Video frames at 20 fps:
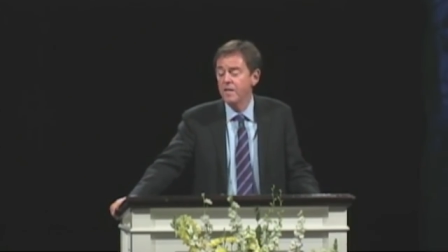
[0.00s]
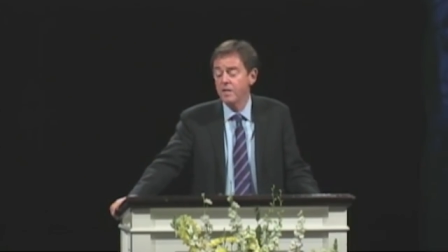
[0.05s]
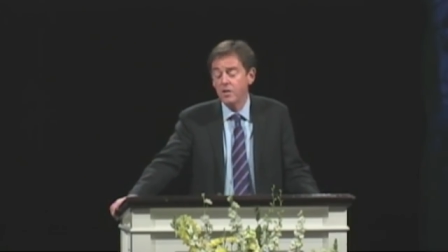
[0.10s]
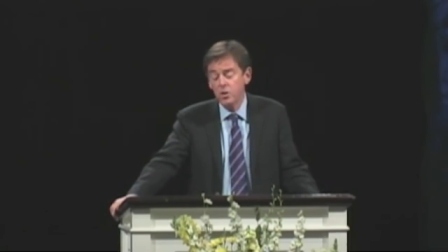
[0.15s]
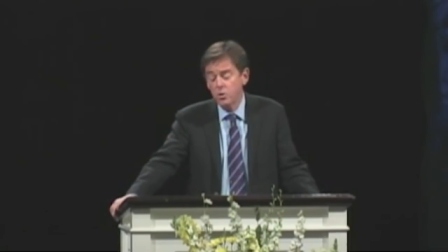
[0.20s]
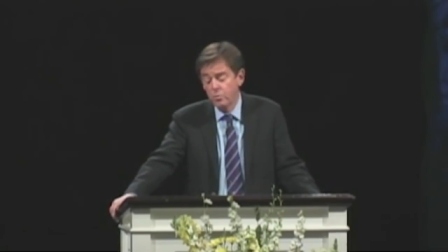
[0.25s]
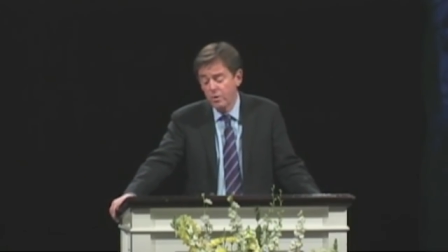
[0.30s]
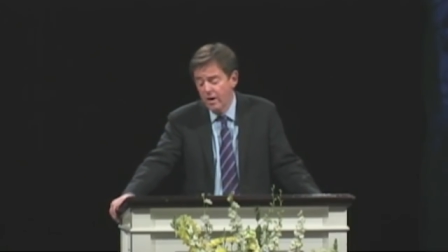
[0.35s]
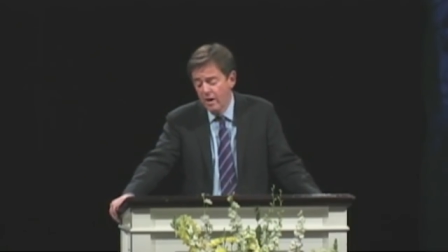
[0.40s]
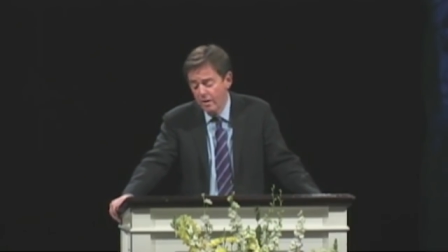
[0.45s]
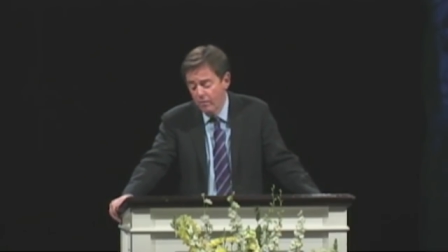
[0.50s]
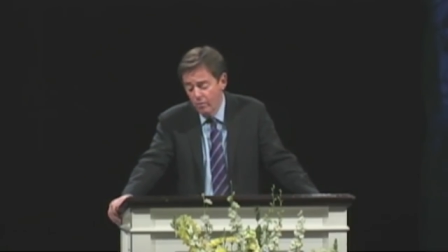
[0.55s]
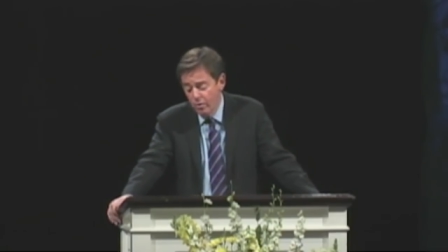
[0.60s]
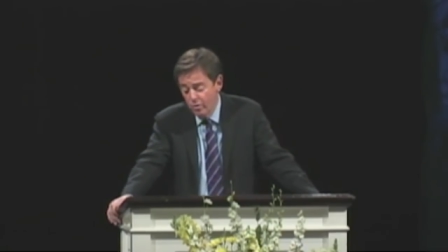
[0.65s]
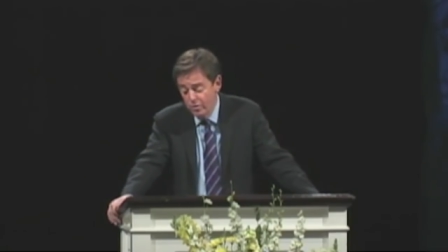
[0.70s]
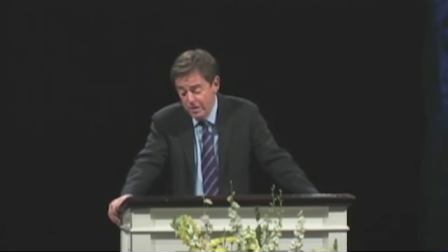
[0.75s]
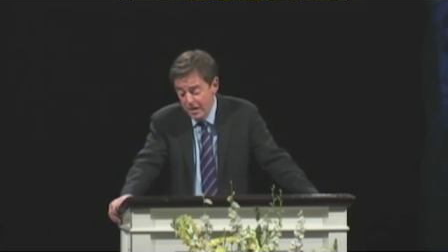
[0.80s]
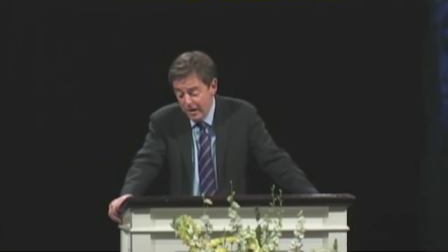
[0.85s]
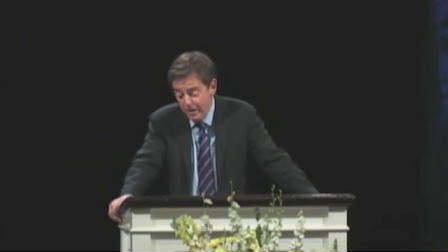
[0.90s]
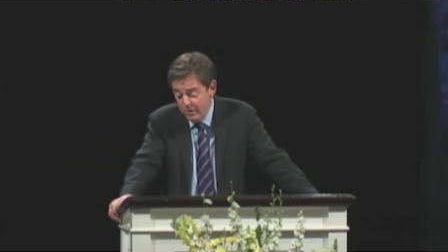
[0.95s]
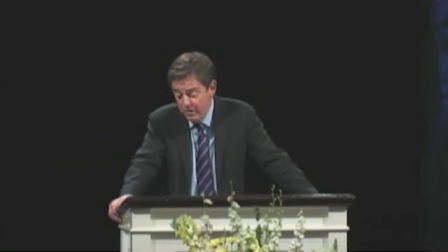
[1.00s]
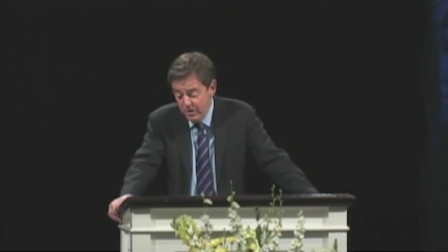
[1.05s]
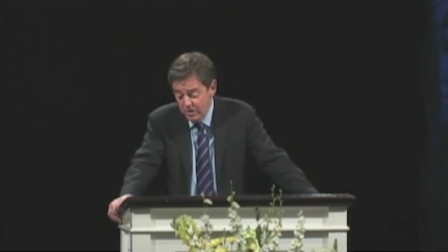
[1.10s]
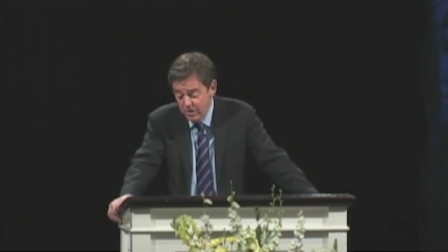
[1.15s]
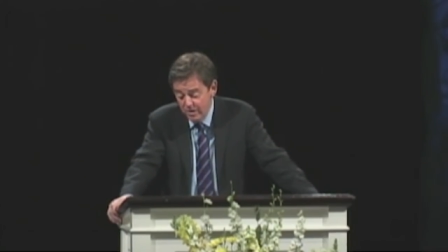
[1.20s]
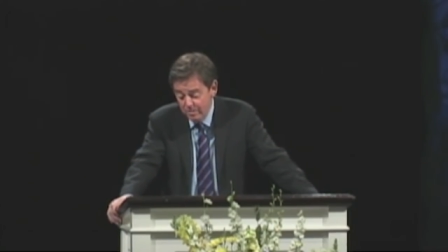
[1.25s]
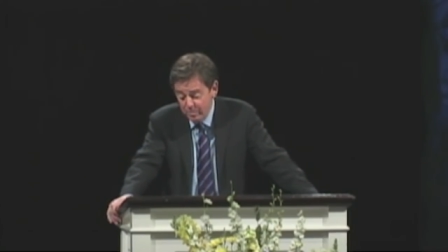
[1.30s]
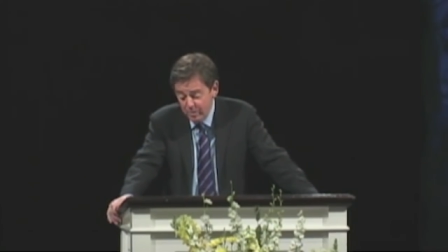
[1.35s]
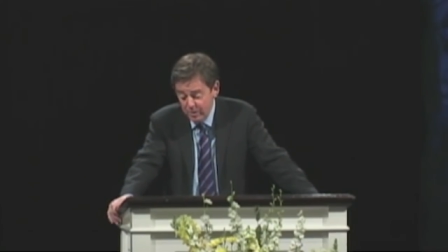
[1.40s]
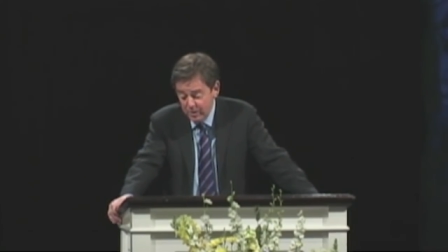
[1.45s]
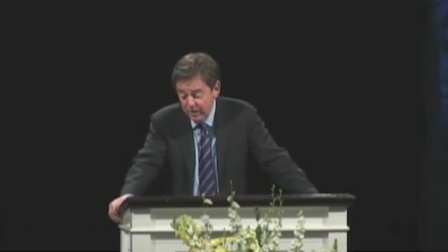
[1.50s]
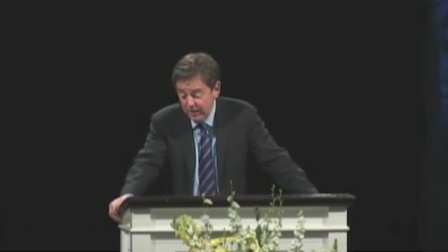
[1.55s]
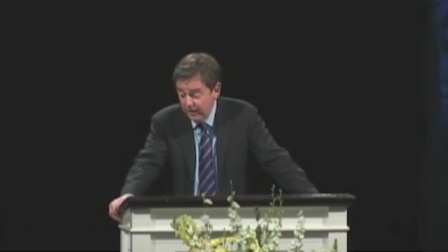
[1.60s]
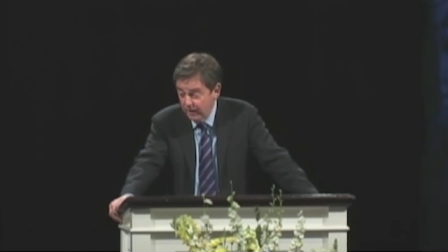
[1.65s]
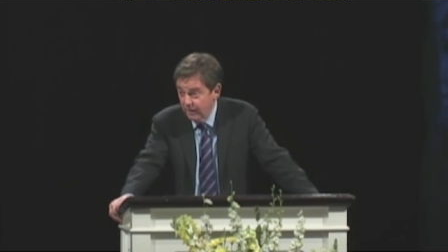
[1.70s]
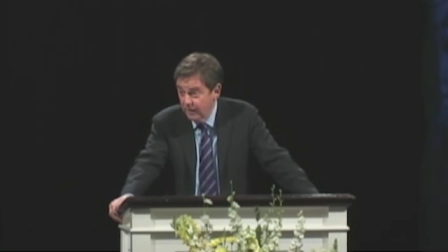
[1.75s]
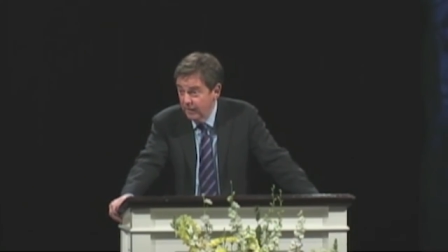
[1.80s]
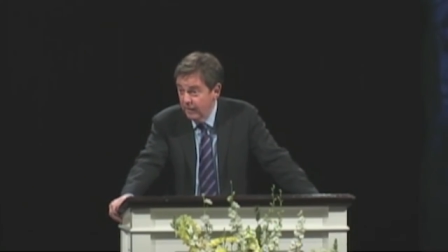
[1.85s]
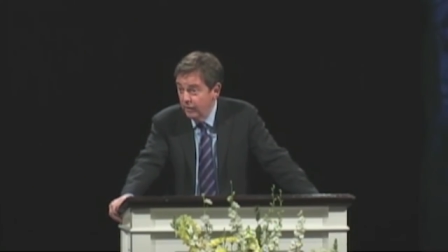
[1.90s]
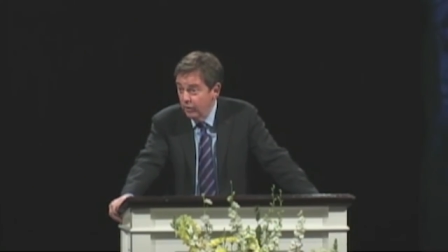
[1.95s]
This is what I wrote down. It's not
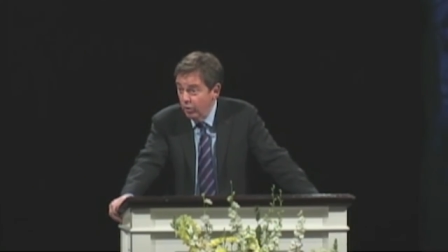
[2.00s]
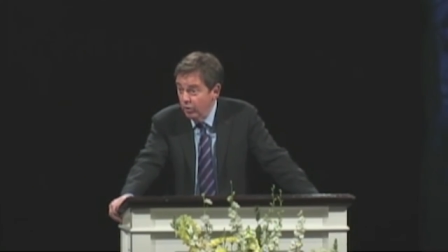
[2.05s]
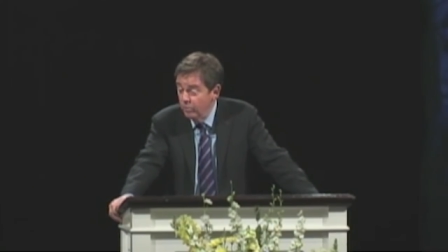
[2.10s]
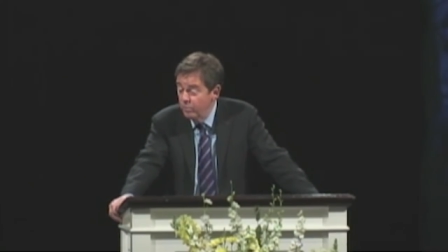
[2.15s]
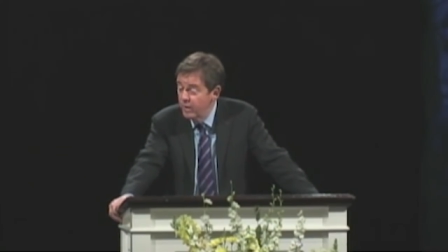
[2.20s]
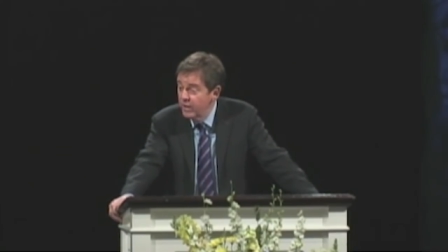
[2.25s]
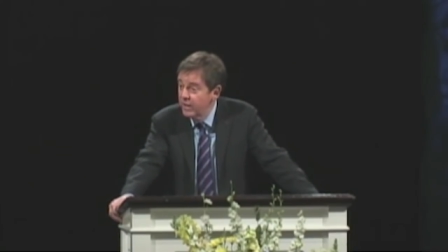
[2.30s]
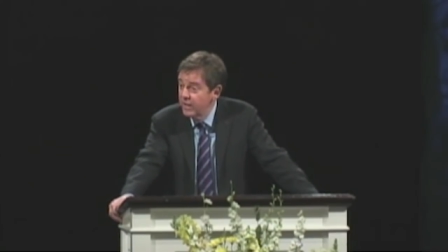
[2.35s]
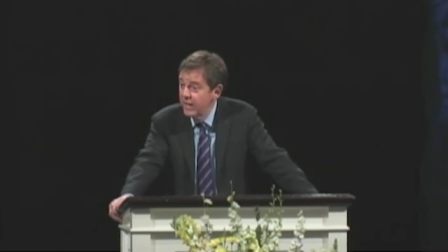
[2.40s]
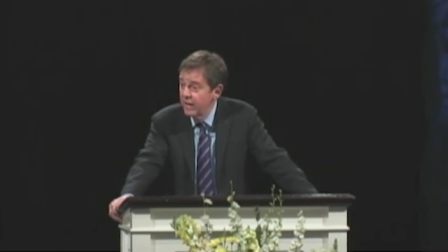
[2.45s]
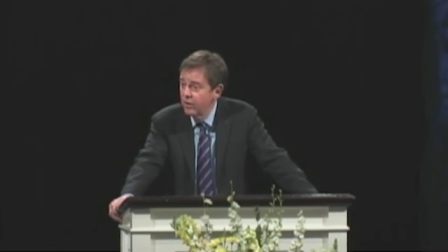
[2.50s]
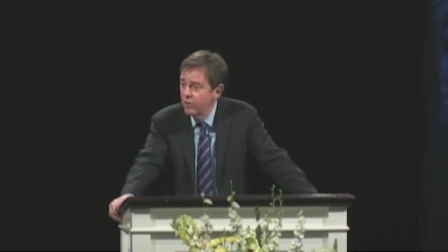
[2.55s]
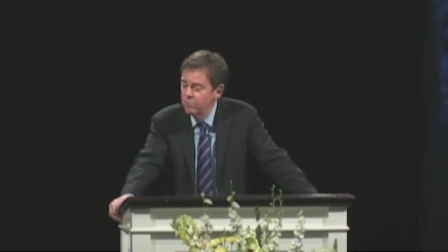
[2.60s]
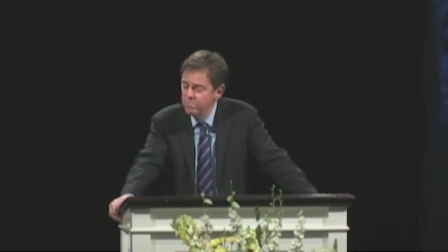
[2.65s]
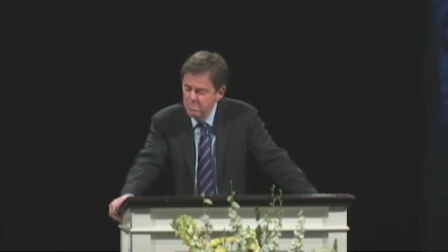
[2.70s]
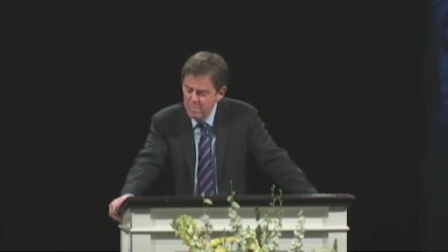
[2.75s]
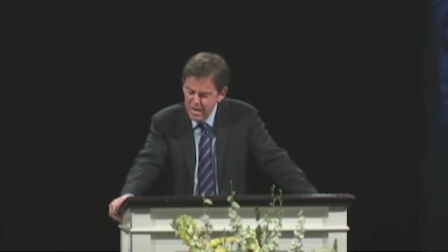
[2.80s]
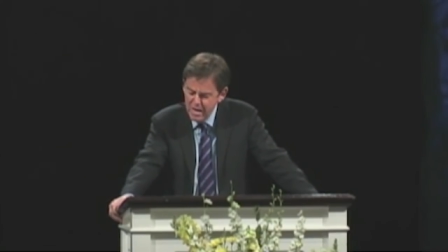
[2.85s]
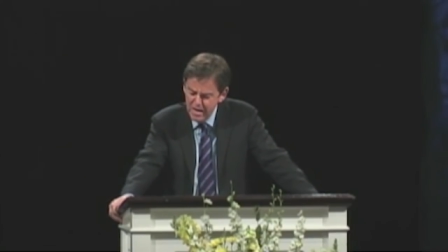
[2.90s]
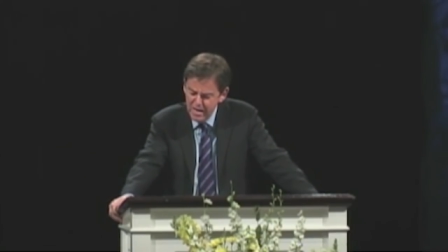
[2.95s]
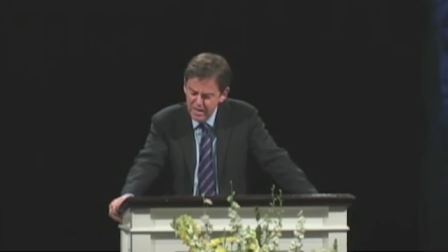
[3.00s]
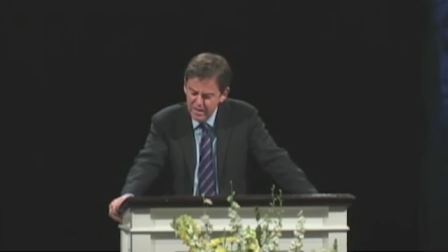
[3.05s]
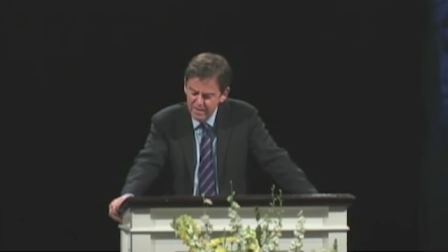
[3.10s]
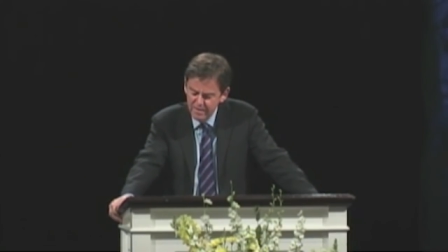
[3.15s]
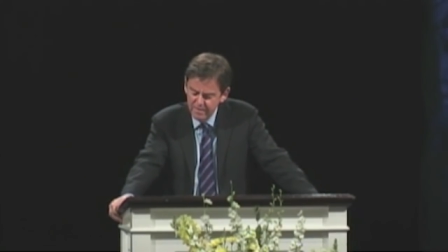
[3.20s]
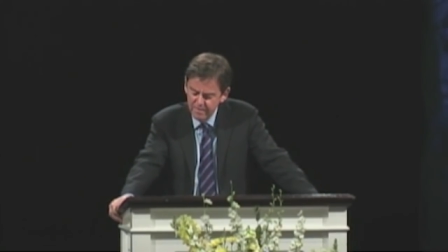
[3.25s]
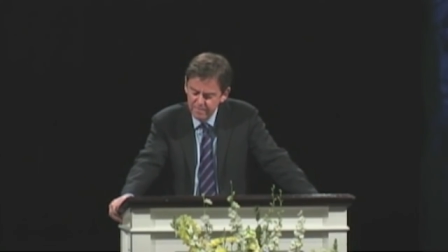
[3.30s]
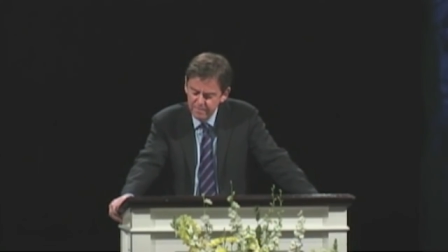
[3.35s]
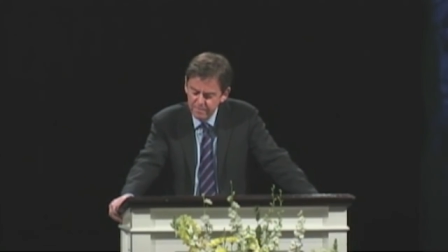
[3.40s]
particularly good, but it helped me.